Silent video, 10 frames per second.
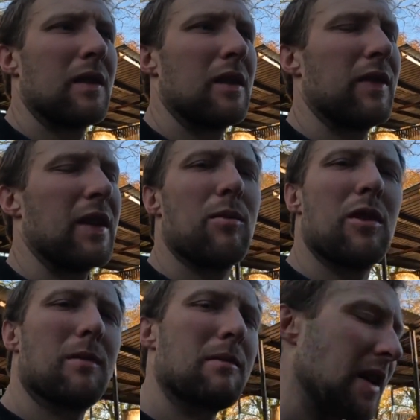I think I'm
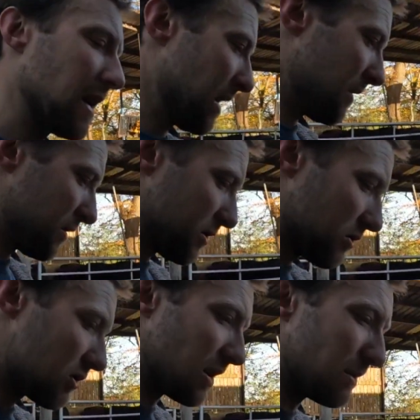going to make an effort
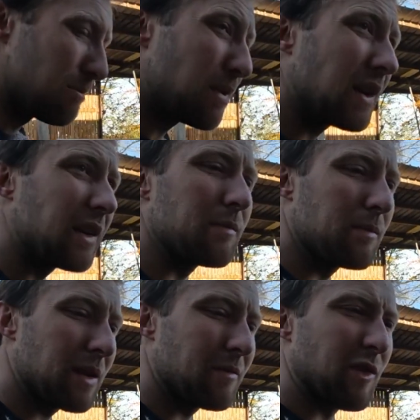to try and buy a
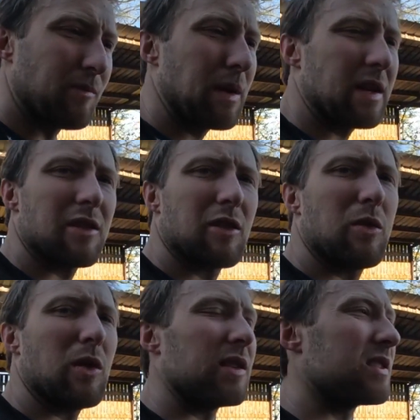bit of a better
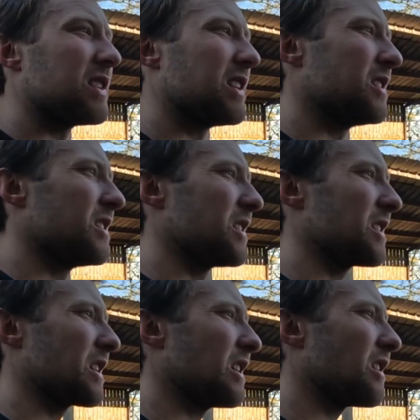quality
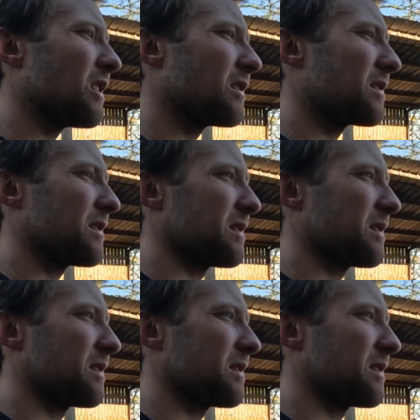calf,